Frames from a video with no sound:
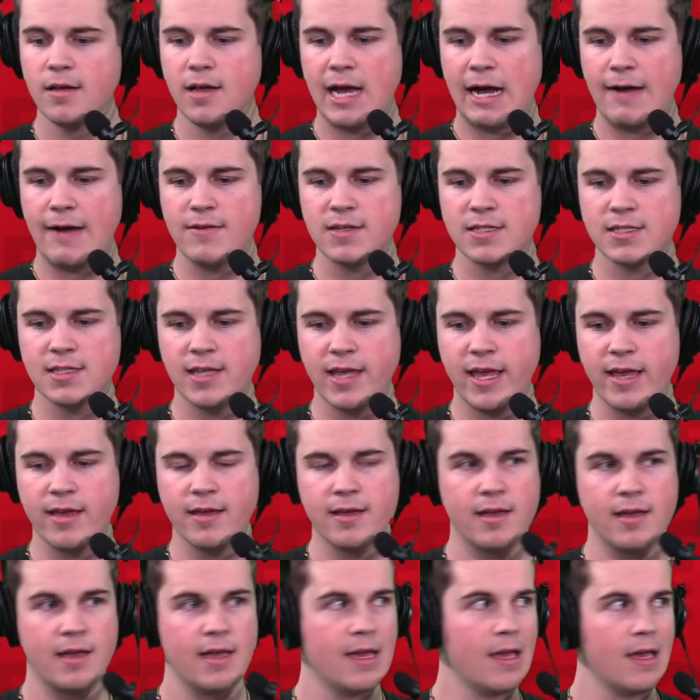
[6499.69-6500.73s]
Obviously,
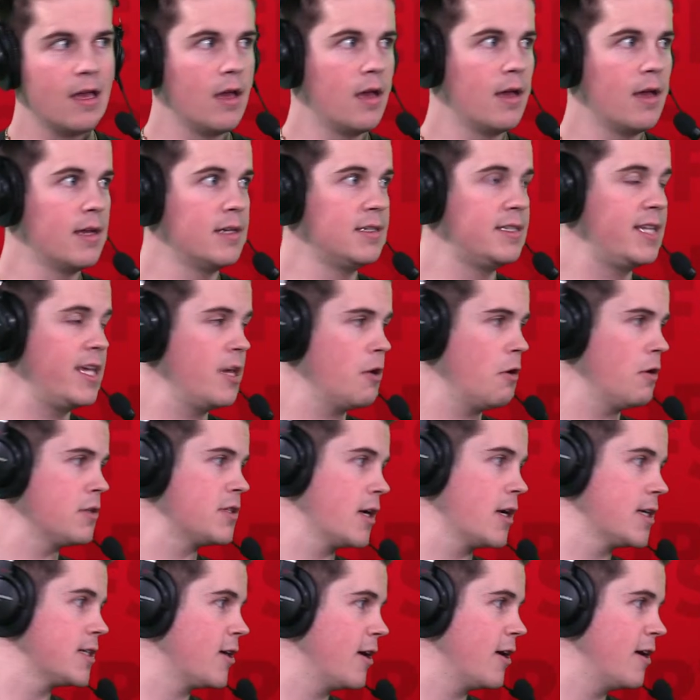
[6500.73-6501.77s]
deals
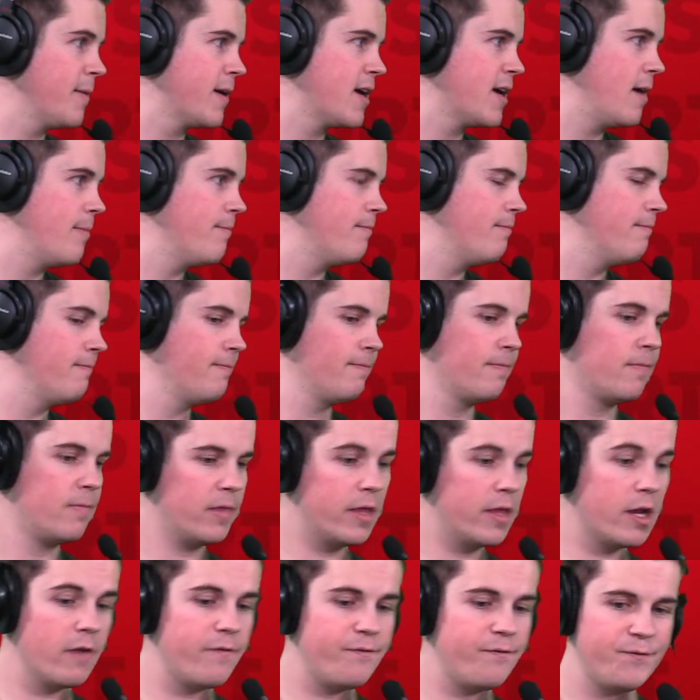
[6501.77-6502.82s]
are starting to become a
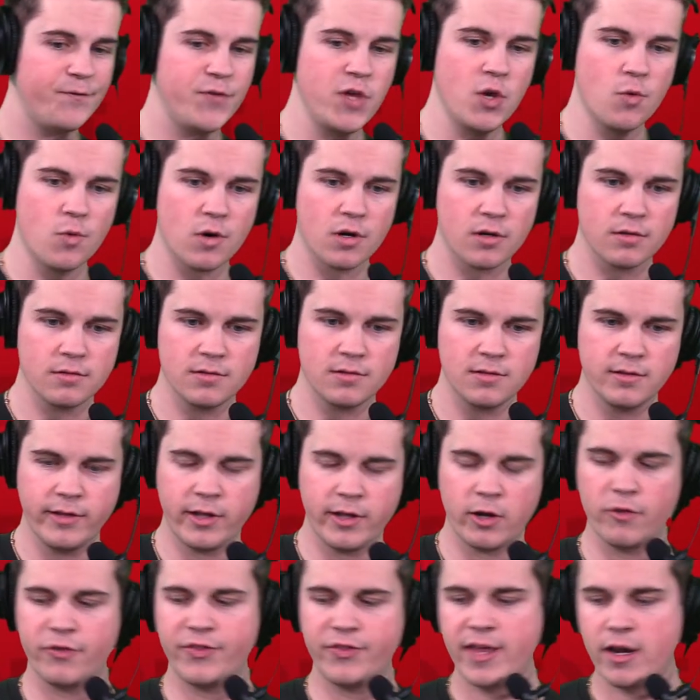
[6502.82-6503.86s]
little fewer, a
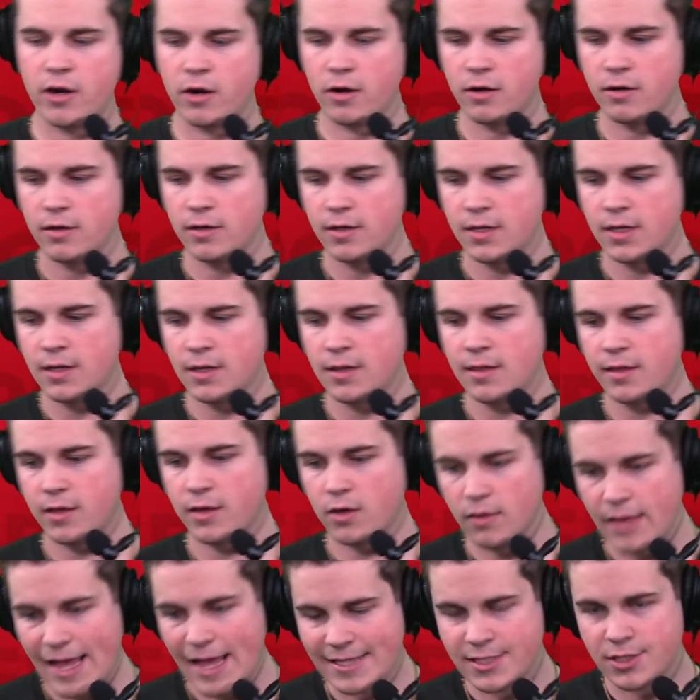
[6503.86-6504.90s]
little thinner, a
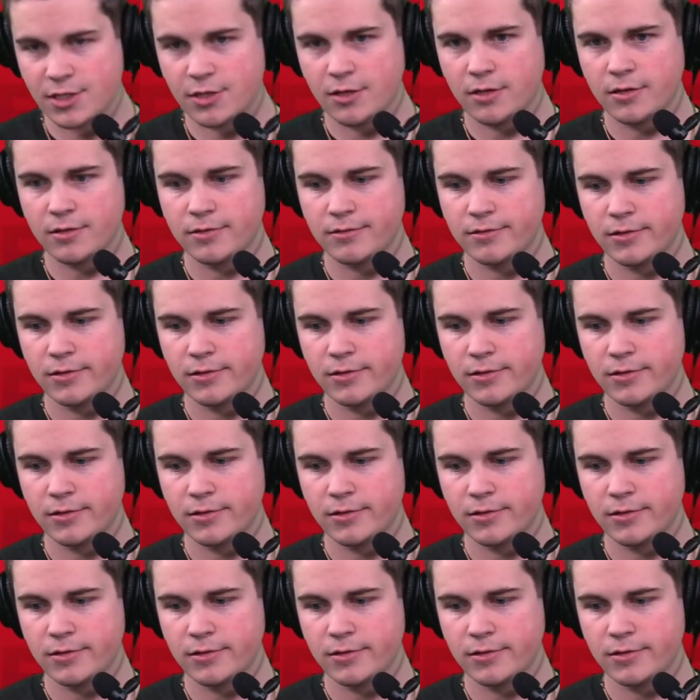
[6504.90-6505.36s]
little lesser.